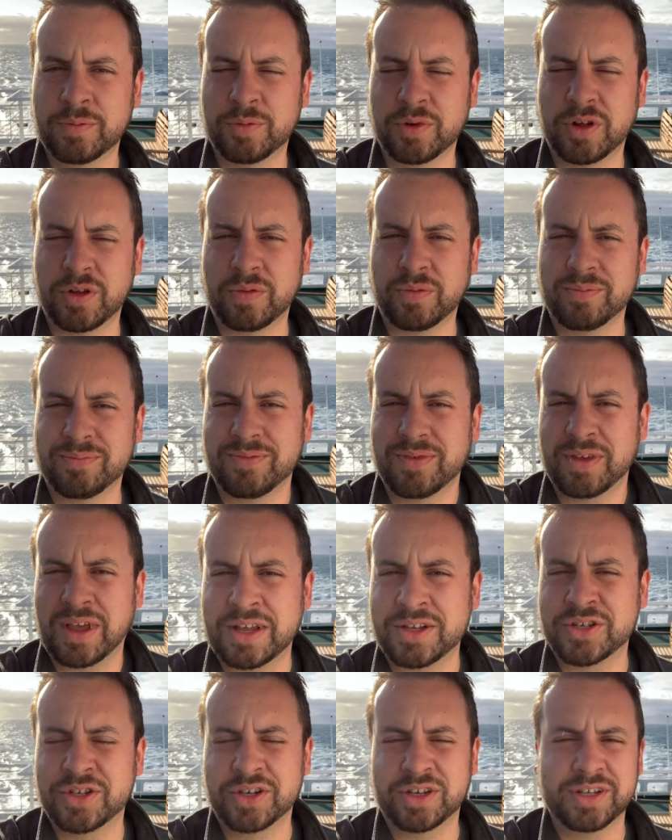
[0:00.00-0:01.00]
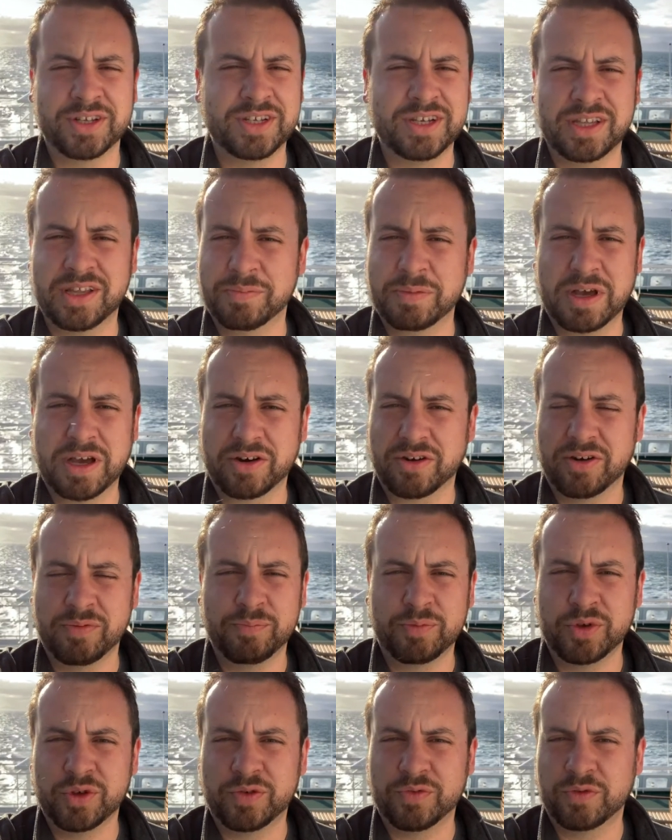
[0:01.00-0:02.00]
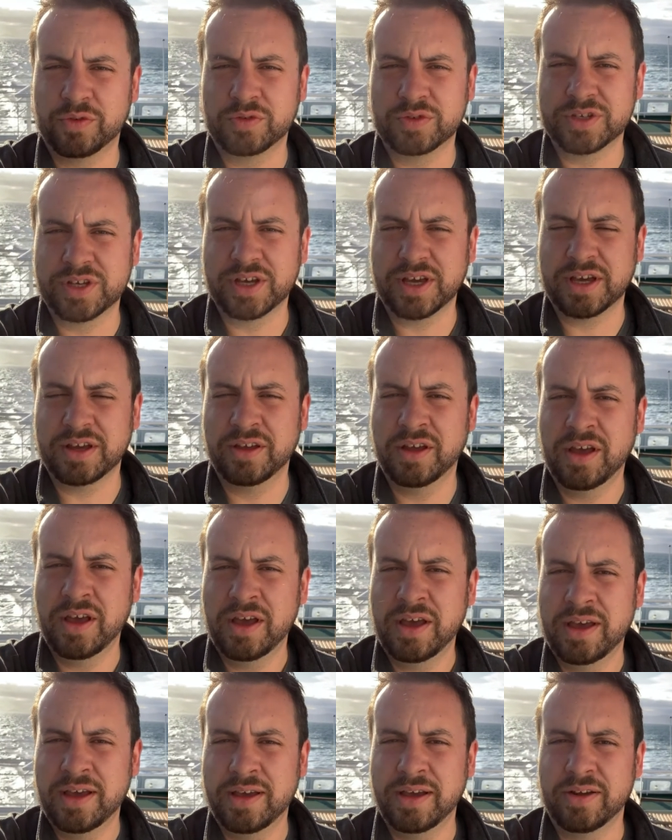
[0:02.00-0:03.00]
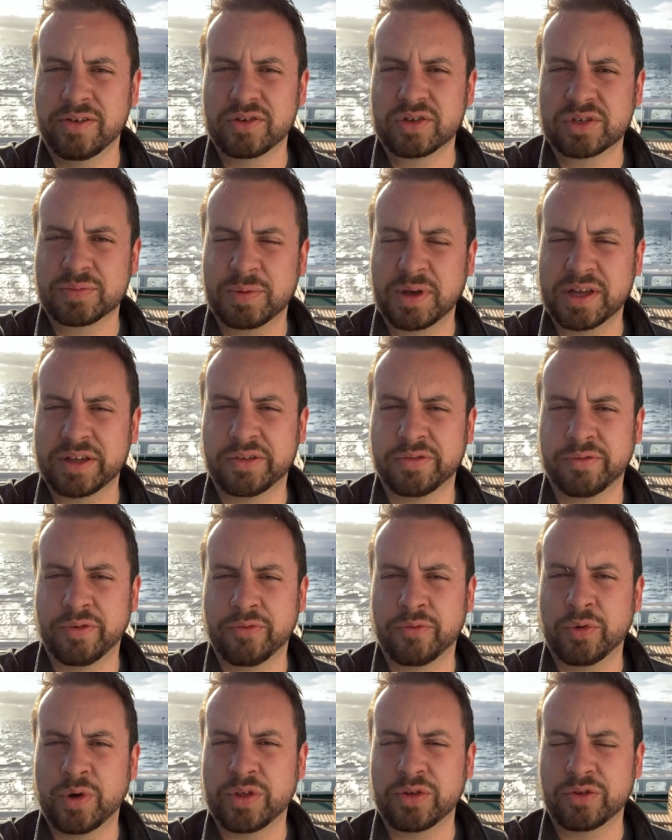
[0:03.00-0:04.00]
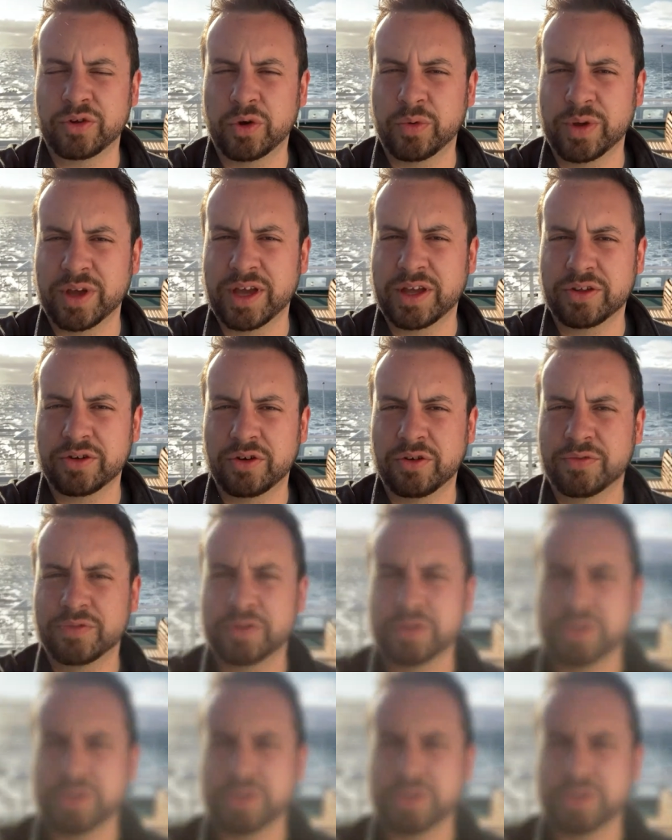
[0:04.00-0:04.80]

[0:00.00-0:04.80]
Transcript: But as you can see in the background, beautiful day, irrespective of whether or not we get off